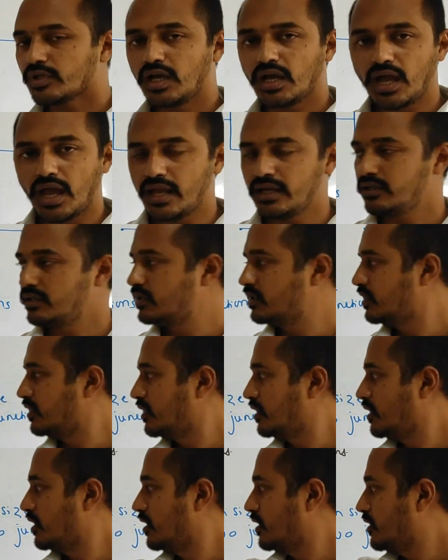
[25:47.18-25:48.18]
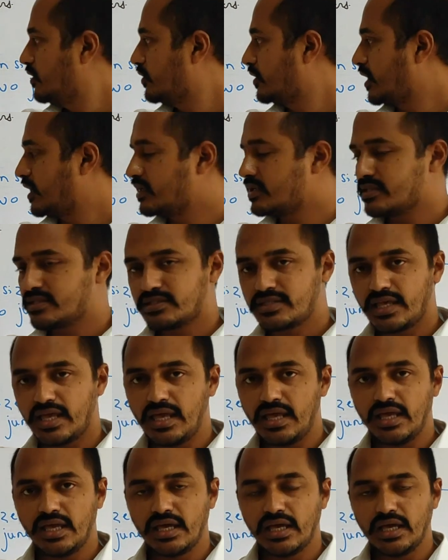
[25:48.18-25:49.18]
And you can say
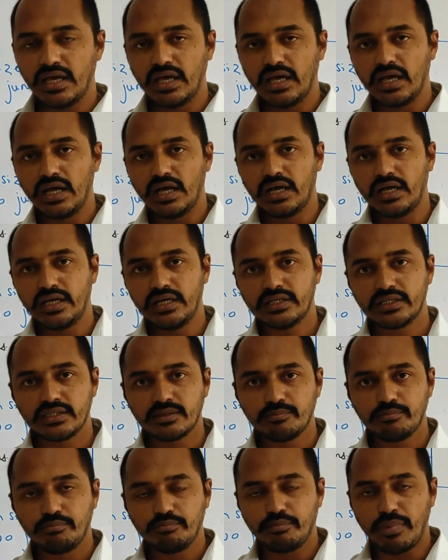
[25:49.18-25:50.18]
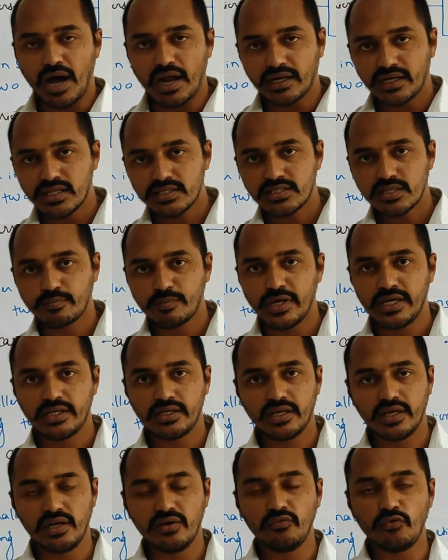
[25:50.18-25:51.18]
it
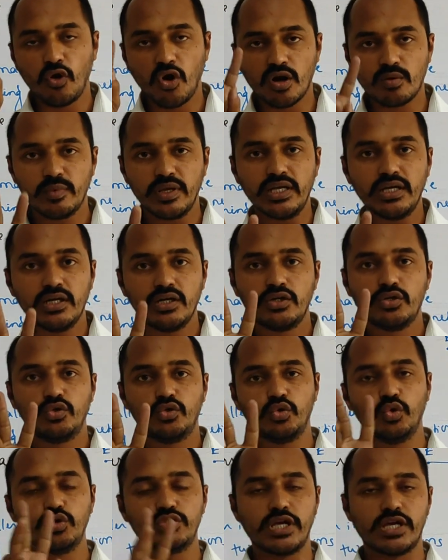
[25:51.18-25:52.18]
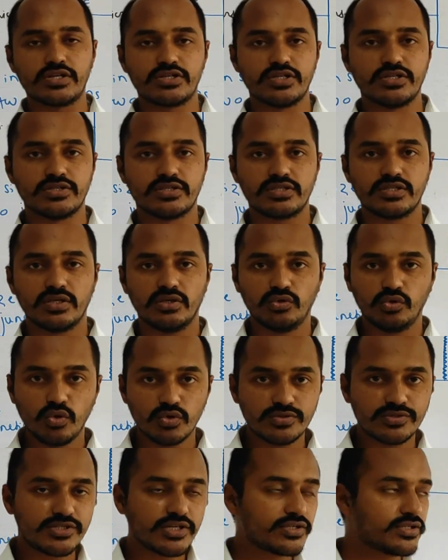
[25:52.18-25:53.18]
participates in forming two junctions.
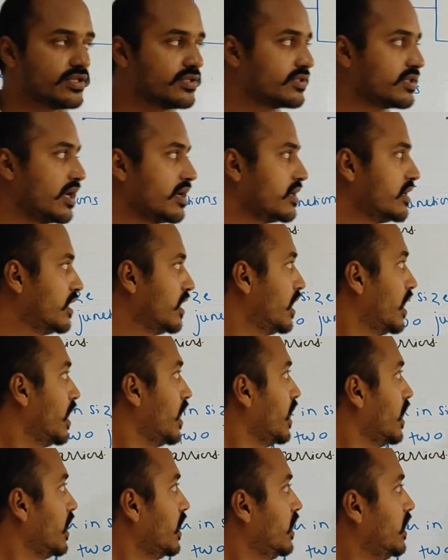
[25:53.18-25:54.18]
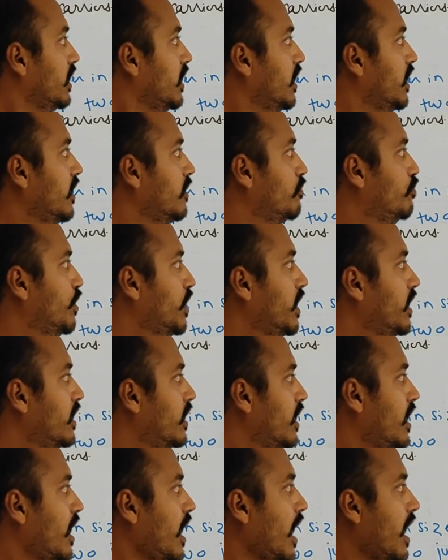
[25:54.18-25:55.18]
Those junctions are EB
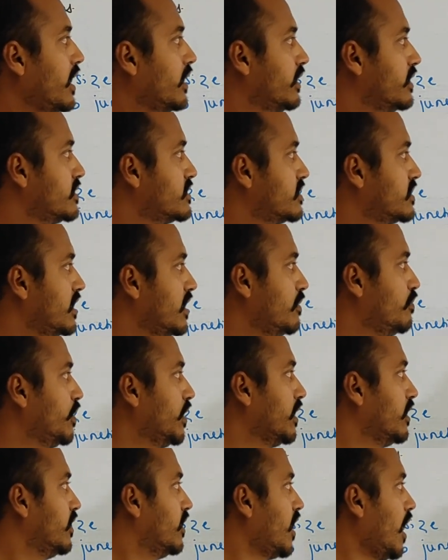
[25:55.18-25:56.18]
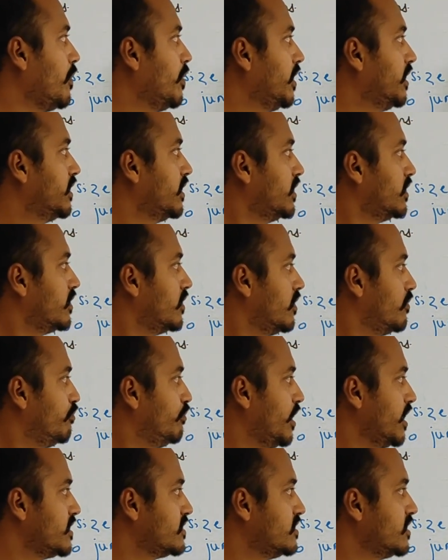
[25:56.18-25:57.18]
and CB, emitter
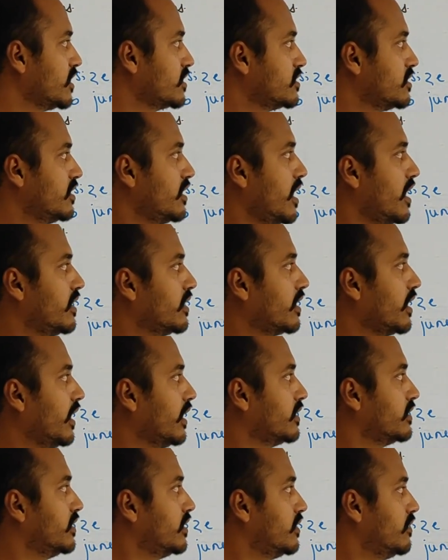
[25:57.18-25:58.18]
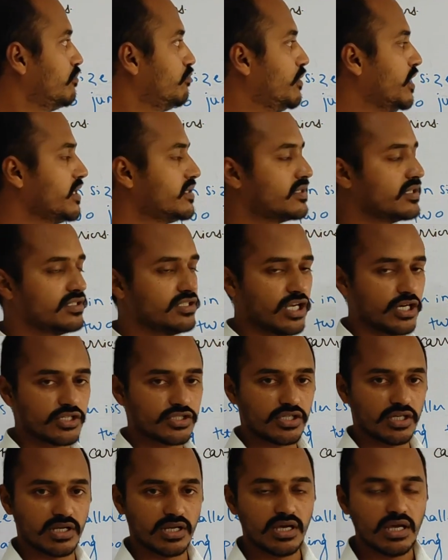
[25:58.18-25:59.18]
base junction and collector base
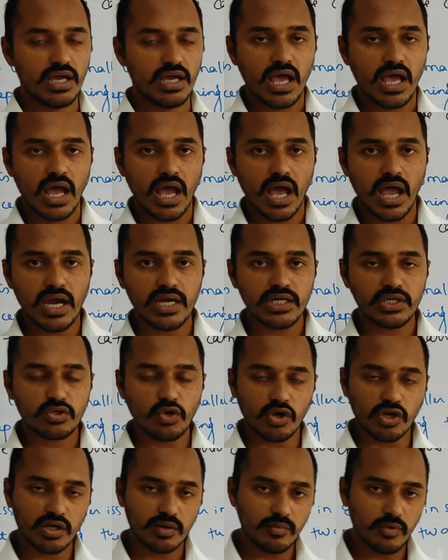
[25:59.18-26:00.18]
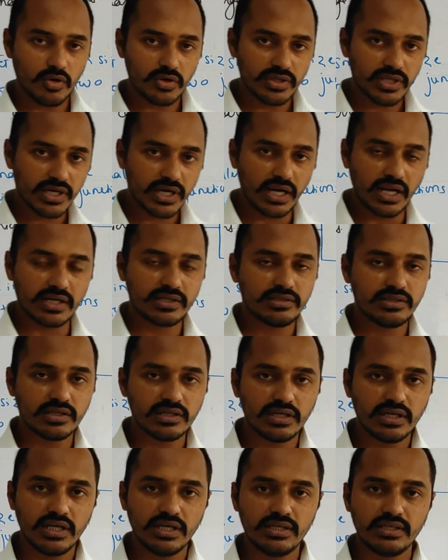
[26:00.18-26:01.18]
junction. And talking about the
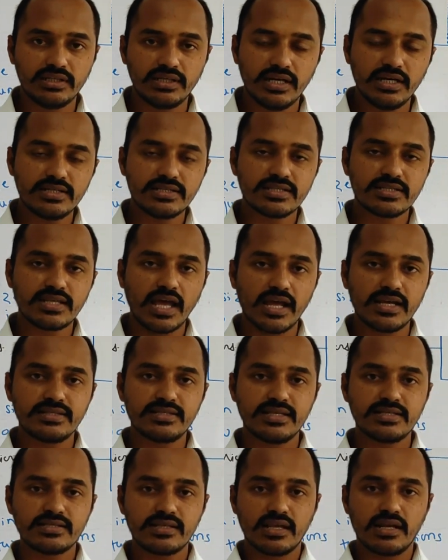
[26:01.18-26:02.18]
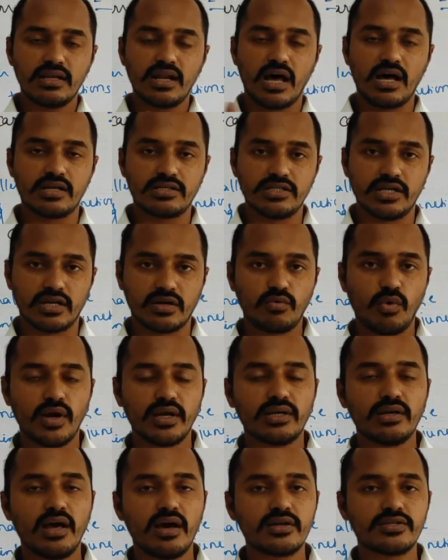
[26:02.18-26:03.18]
collector, its size is larger,
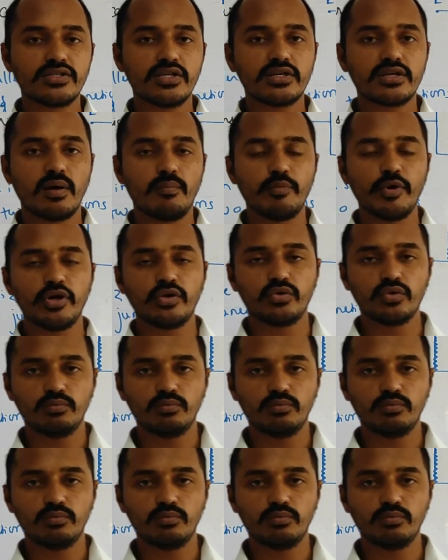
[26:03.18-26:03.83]
quite larger compared to